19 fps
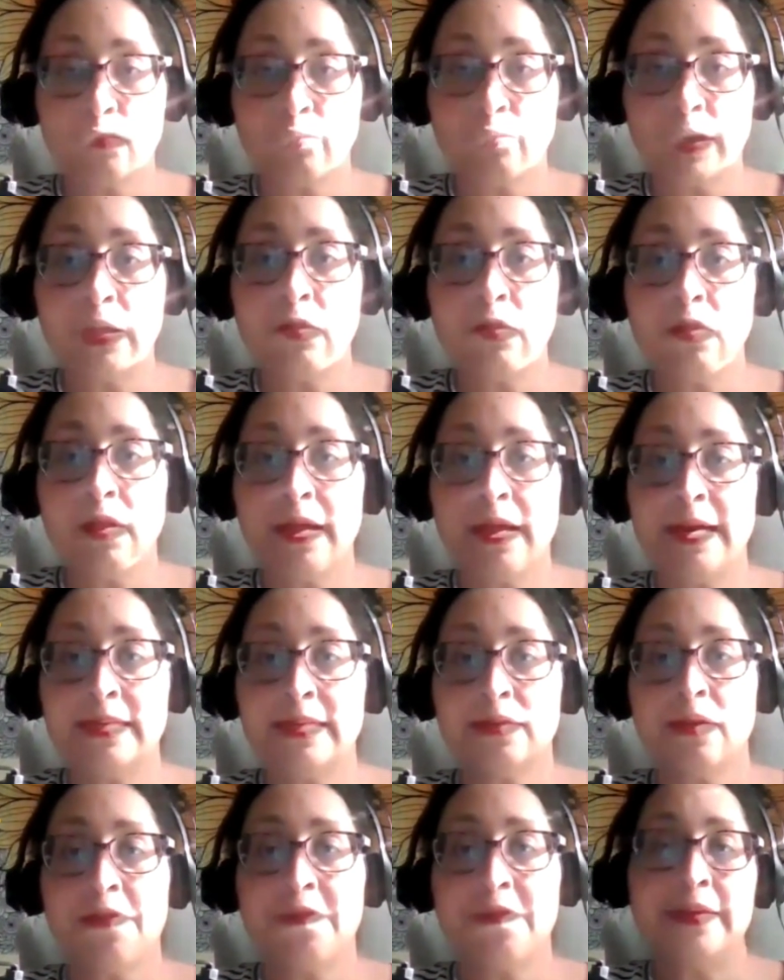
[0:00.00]
real and
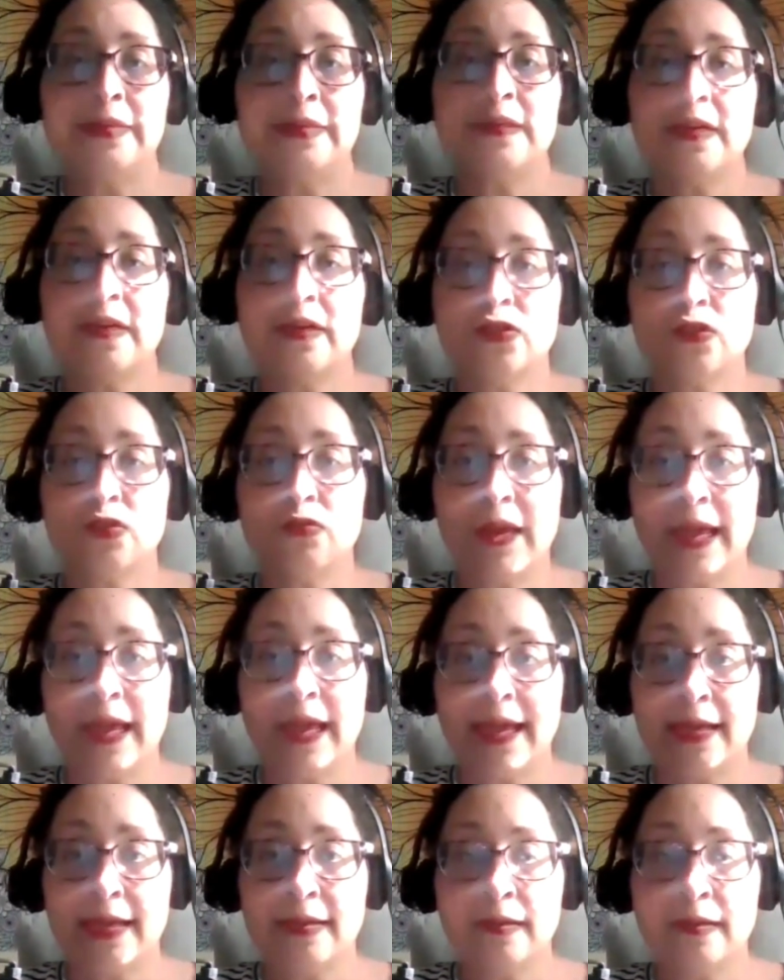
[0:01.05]
as authentic as you
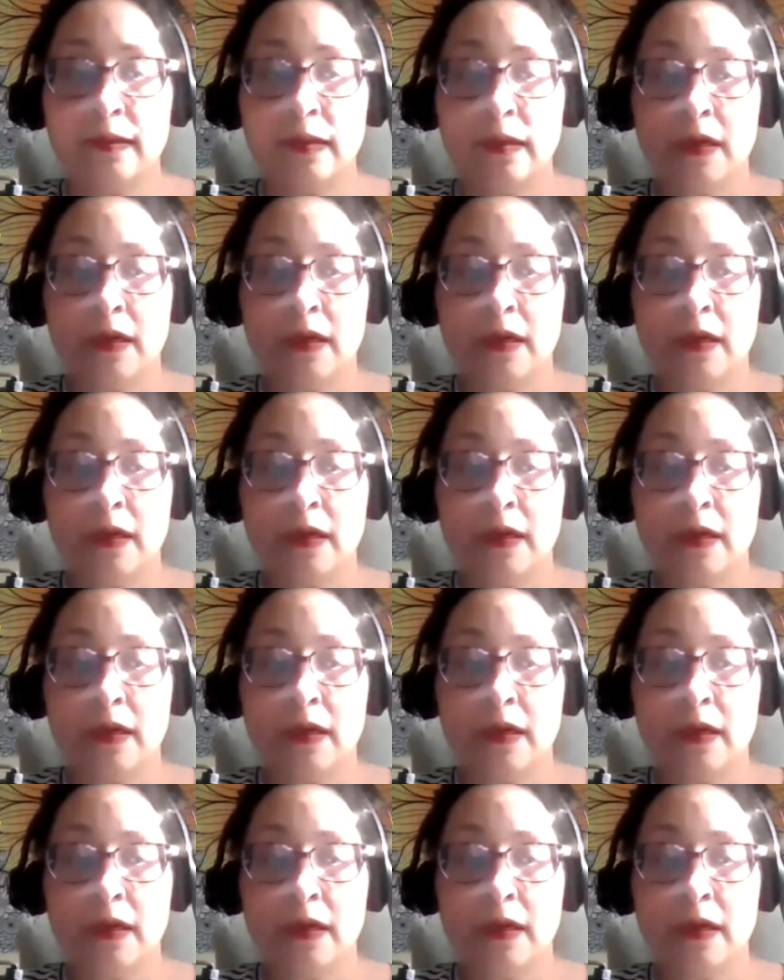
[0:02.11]
can,